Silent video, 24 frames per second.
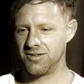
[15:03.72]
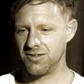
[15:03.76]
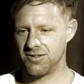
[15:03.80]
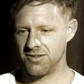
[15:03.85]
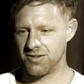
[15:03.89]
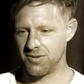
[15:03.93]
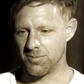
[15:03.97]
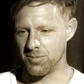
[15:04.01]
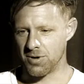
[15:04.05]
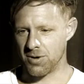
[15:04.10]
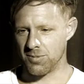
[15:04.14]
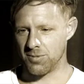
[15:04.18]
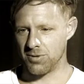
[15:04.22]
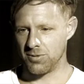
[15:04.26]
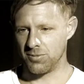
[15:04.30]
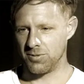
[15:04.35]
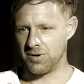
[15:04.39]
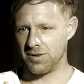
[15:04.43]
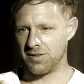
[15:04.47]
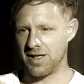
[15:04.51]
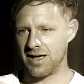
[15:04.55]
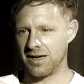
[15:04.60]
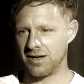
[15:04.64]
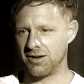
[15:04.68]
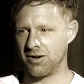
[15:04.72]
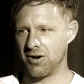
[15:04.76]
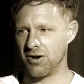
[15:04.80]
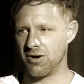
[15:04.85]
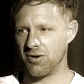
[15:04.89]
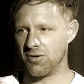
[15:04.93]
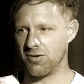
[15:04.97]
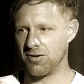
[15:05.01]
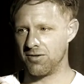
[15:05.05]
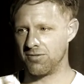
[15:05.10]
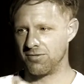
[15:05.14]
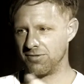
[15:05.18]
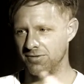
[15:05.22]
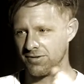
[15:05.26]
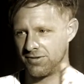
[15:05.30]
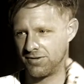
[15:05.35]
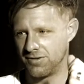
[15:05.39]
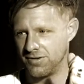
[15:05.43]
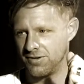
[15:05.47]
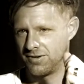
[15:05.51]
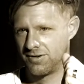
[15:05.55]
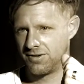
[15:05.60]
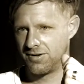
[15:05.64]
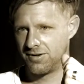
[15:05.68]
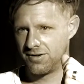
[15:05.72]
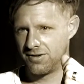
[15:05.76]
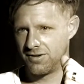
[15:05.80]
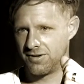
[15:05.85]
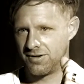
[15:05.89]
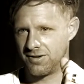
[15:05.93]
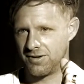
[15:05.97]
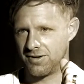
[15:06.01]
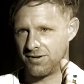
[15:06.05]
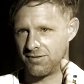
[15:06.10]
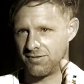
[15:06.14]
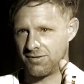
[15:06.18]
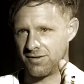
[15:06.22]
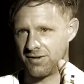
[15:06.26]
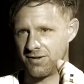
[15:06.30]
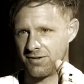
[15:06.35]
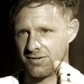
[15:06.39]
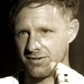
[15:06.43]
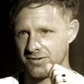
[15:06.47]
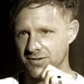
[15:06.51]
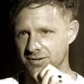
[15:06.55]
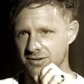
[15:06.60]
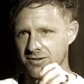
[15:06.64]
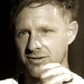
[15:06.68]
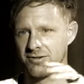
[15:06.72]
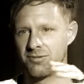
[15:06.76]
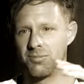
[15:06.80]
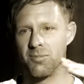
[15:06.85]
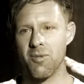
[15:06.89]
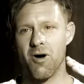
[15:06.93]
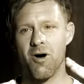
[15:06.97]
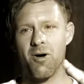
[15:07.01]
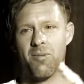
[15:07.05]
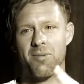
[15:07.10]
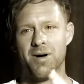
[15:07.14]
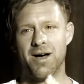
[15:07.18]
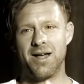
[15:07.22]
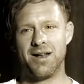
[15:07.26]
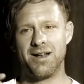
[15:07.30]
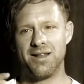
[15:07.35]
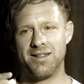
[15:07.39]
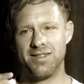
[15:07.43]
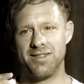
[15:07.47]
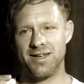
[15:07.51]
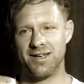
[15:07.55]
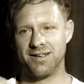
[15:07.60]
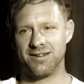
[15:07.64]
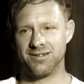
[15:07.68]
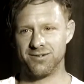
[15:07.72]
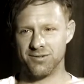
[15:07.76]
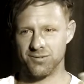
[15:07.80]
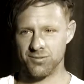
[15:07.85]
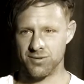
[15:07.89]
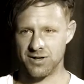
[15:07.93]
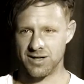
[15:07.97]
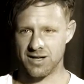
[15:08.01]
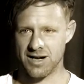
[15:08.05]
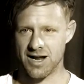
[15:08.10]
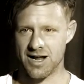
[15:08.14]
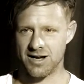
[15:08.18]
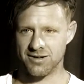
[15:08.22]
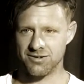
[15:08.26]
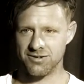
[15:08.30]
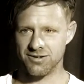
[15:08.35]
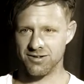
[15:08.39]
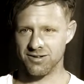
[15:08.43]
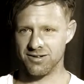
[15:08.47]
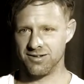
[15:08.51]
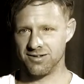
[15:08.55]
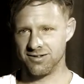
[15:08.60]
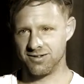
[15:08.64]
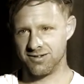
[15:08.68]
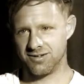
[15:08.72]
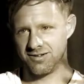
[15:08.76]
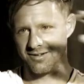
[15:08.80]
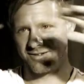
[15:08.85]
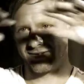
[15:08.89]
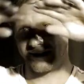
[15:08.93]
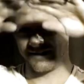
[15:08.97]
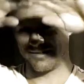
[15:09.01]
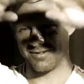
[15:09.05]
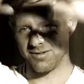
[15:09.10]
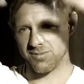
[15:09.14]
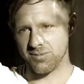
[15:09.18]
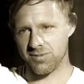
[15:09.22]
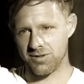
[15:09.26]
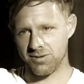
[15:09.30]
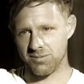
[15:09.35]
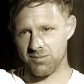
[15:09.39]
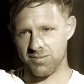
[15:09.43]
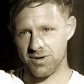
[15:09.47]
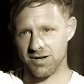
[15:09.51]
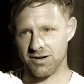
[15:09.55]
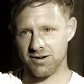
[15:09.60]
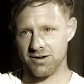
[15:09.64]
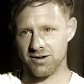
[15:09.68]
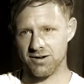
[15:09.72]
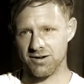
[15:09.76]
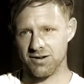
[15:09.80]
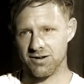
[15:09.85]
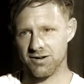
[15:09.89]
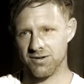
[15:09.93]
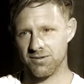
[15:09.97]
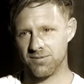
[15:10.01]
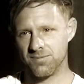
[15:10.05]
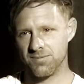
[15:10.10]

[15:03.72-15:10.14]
the moment we let go of those small-minded things, we can actually see something bigger, you know.